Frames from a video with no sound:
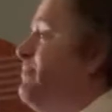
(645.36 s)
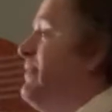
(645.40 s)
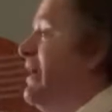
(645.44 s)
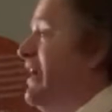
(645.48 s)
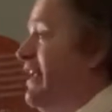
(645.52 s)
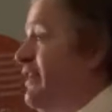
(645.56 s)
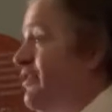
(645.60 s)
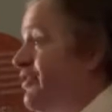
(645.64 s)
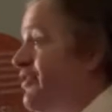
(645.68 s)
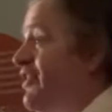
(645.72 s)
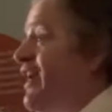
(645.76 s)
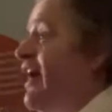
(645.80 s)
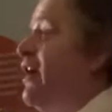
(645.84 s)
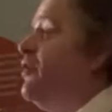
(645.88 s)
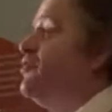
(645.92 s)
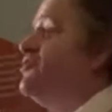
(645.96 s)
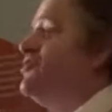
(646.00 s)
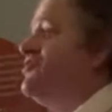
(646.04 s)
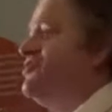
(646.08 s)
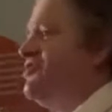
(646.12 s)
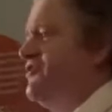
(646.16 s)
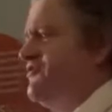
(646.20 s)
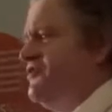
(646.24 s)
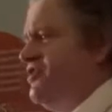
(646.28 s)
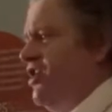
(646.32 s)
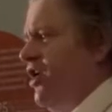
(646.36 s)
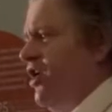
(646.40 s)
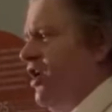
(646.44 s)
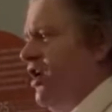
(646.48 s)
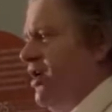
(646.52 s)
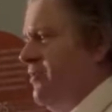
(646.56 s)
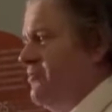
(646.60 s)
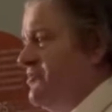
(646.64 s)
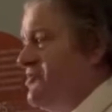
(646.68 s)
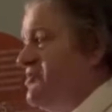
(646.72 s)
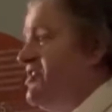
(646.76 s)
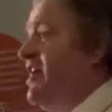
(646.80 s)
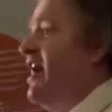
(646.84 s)
many thousands of
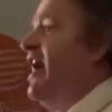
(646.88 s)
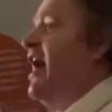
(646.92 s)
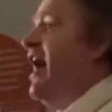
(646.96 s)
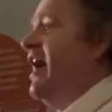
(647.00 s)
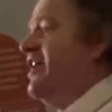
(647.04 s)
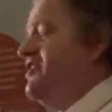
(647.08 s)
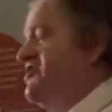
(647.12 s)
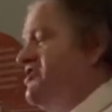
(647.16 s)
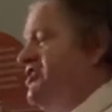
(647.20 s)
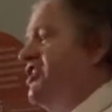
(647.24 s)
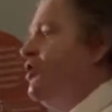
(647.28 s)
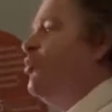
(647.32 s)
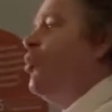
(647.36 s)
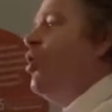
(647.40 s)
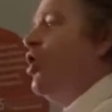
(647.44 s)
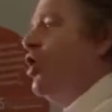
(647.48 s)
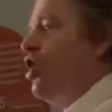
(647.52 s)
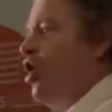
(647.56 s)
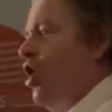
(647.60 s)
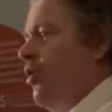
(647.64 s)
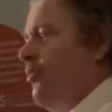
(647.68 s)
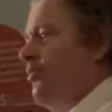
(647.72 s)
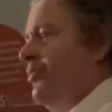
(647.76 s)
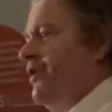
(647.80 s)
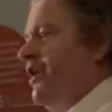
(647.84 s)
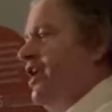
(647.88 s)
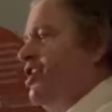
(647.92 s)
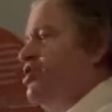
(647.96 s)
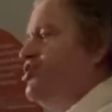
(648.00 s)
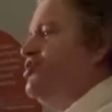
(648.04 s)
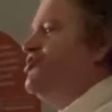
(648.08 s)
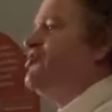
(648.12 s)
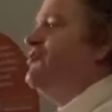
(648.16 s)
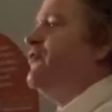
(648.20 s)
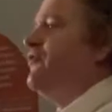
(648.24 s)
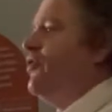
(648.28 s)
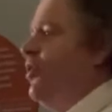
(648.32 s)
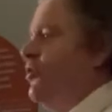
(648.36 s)
times and seeing what
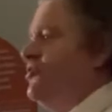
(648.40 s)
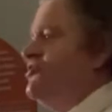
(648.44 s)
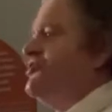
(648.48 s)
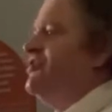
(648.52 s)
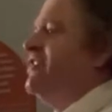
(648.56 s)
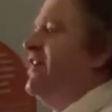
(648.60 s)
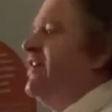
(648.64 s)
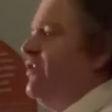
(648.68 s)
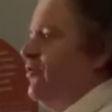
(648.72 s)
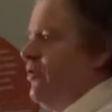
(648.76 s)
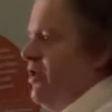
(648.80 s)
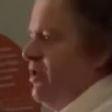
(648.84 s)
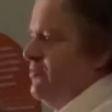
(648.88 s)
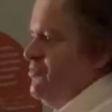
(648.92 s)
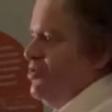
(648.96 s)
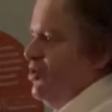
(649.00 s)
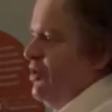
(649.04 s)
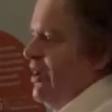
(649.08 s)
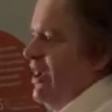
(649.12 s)
combinations of costs and outcomes you